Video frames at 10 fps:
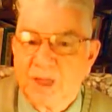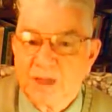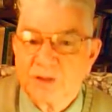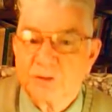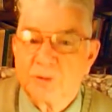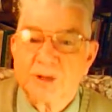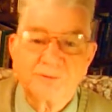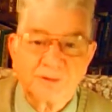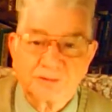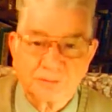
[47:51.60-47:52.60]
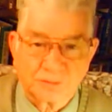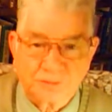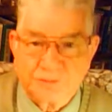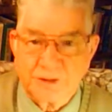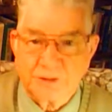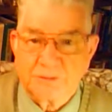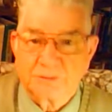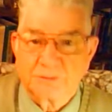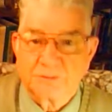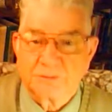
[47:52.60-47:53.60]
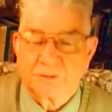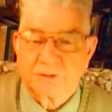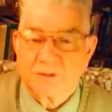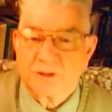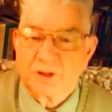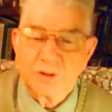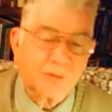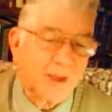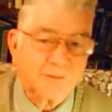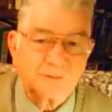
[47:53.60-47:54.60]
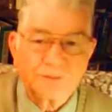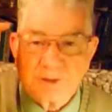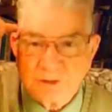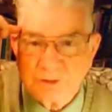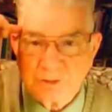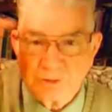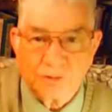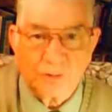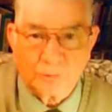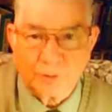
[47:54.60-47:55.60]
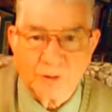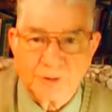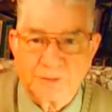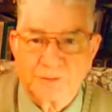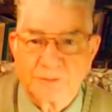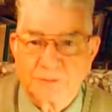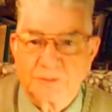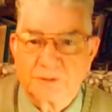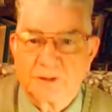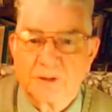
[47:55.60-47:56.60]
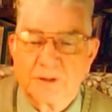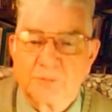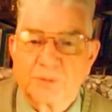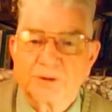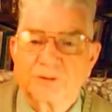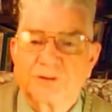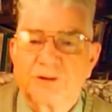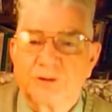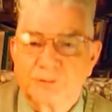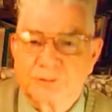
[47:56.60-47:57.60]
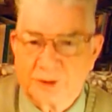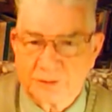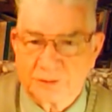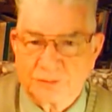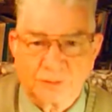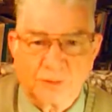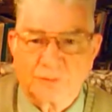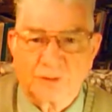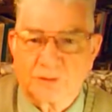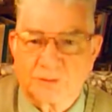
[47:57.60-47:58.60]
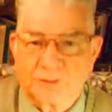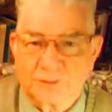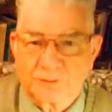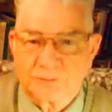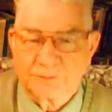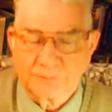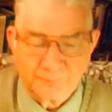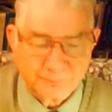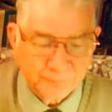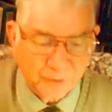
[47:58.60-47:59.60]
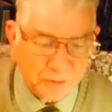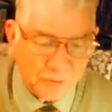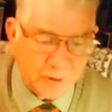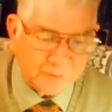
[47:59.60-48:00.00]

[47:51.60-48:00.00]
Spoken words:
Hey, you might visually see it. You may even take it into your brain. But until you've done it, you haven't learned it. You